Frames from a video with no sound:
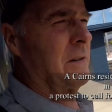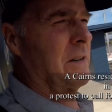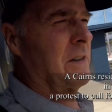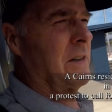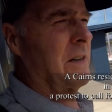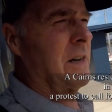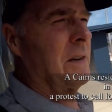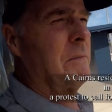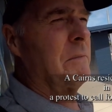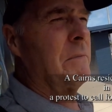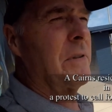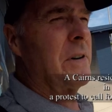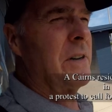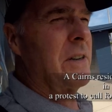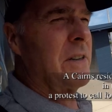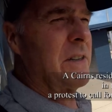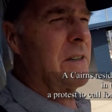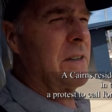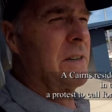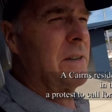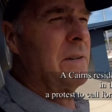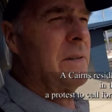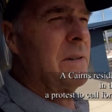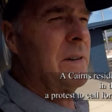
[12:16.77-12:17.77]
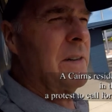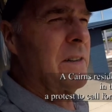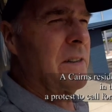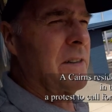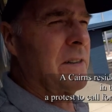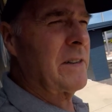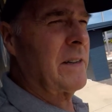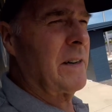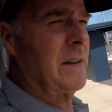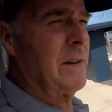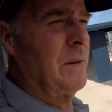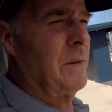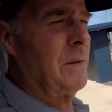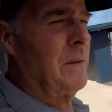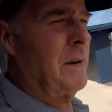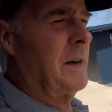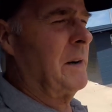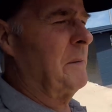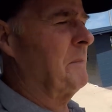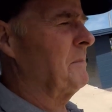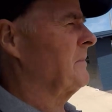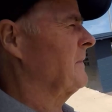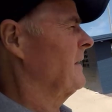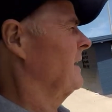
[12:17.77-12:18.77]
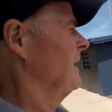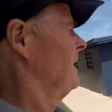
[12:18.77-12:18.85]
It's getting pretty serious. So um,